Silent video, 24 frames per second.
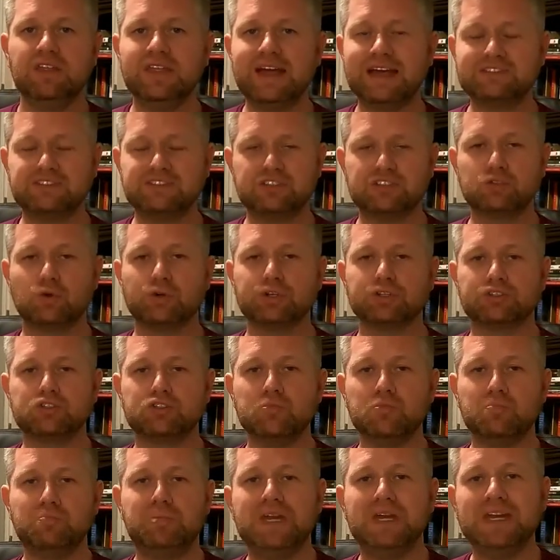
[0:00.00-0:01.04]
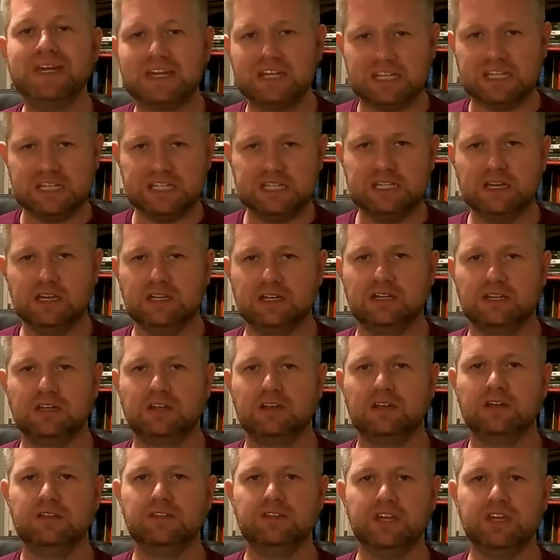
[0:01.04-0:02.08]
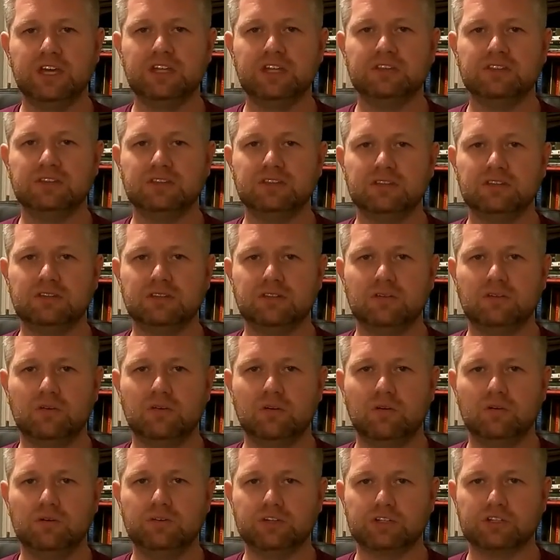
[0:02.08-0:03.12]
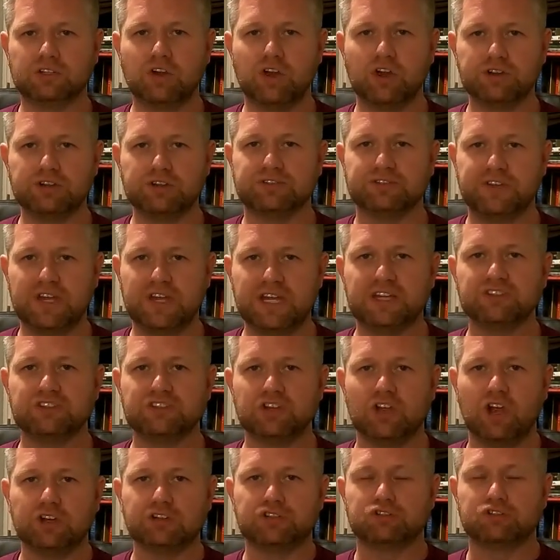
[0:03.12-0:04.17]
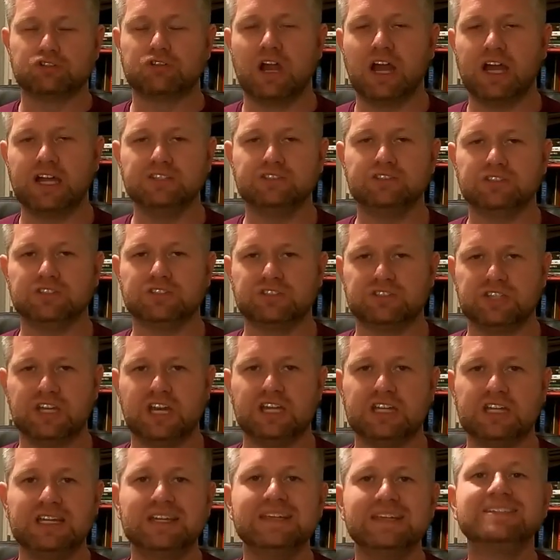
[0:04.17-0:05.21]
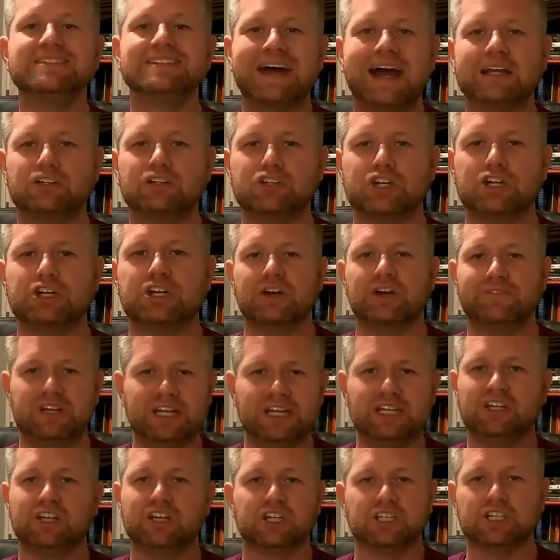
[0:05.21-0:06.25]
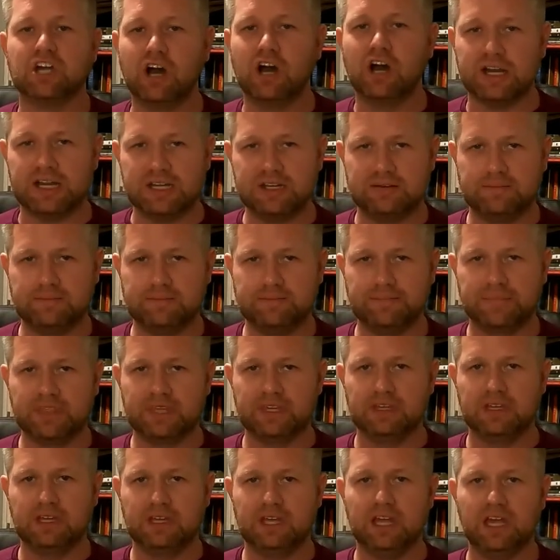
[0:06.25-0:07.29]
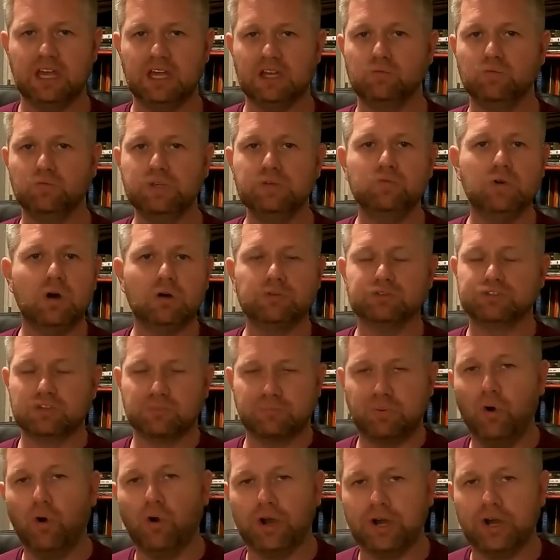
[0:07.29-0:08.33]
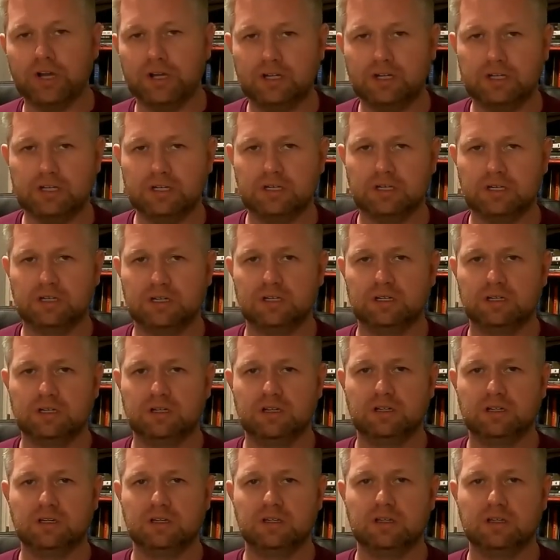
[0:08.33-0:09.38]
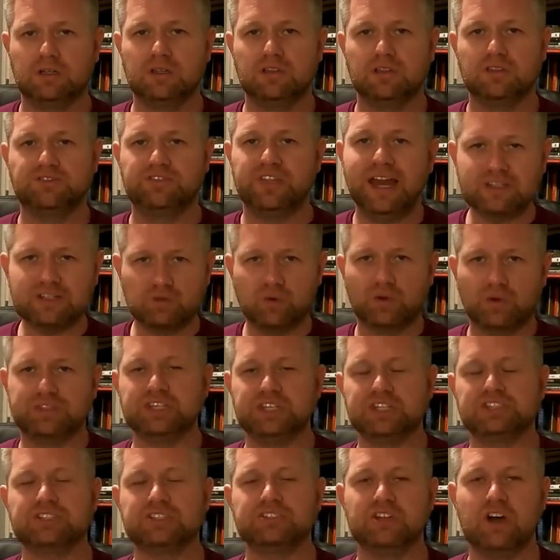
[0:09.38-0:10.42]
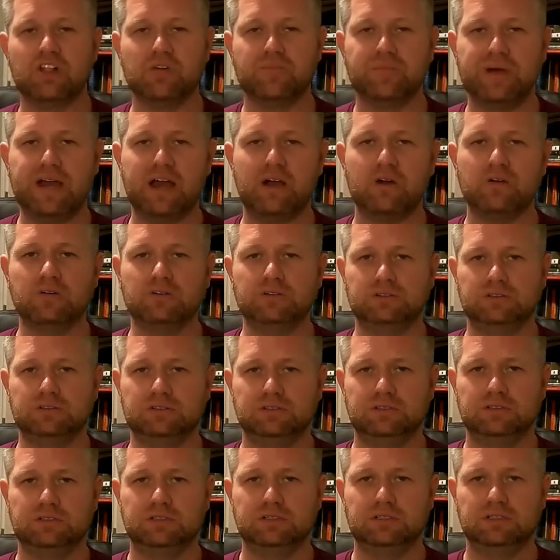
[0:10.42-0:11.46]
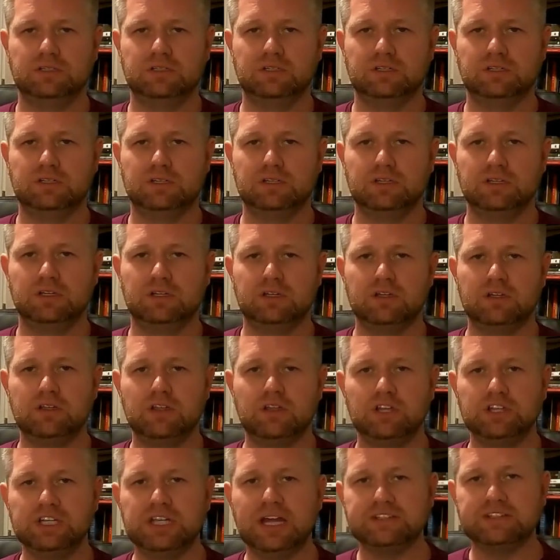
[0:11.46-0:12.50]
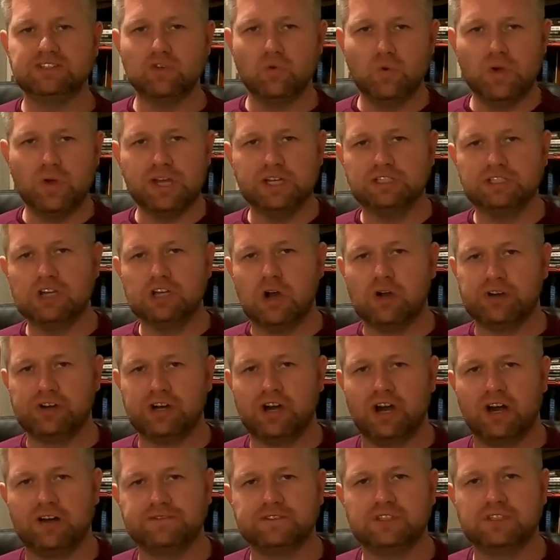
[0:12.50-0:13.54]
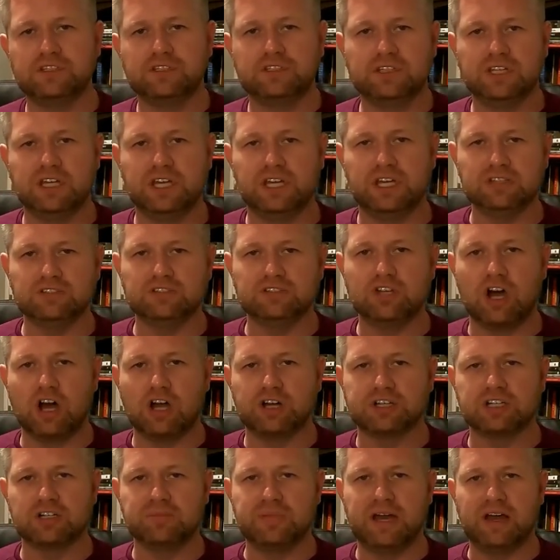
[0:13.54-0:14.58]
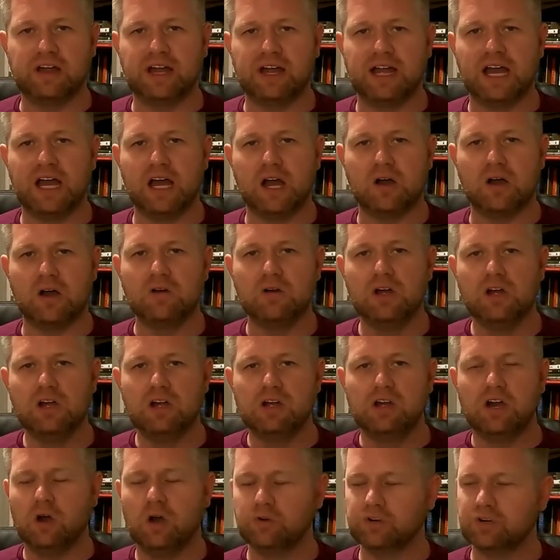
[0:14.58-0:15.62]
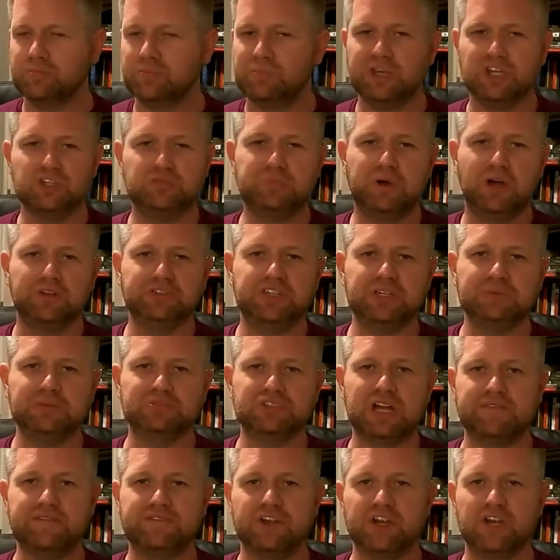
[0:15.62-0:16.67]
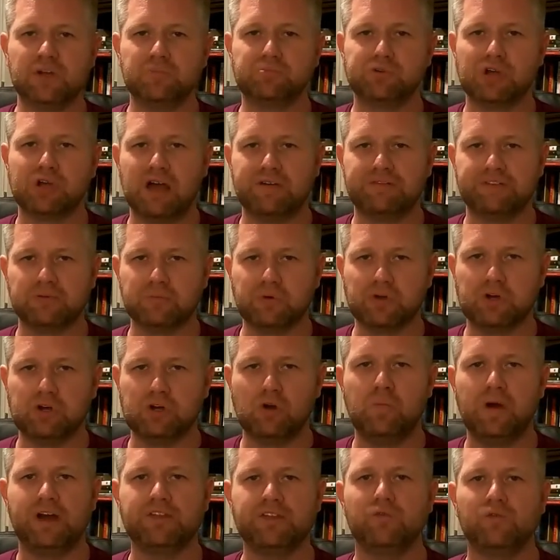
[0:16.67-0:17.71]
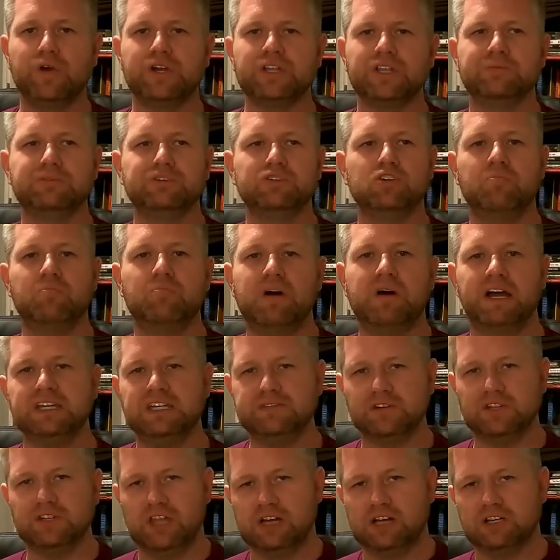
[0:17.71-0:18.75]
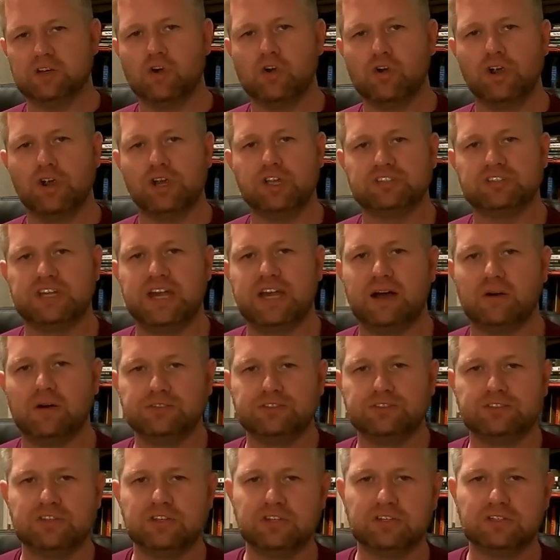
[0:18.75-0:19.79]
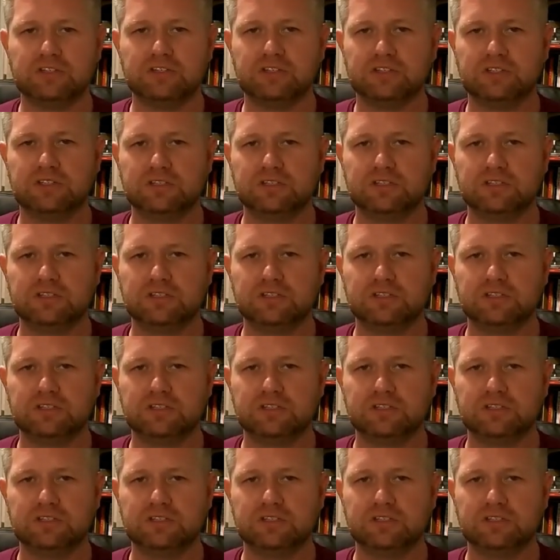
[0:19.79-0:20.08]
That's the sort of stupidity that the Cardinals fans are trying to say is not enough and ain't going to cut it. And we won't support. That's what this is all about. You got DeWitt going off and talking about how owning a baseball team is not very profitable. Oh, by the way, let me go buy Eva Longoria's house.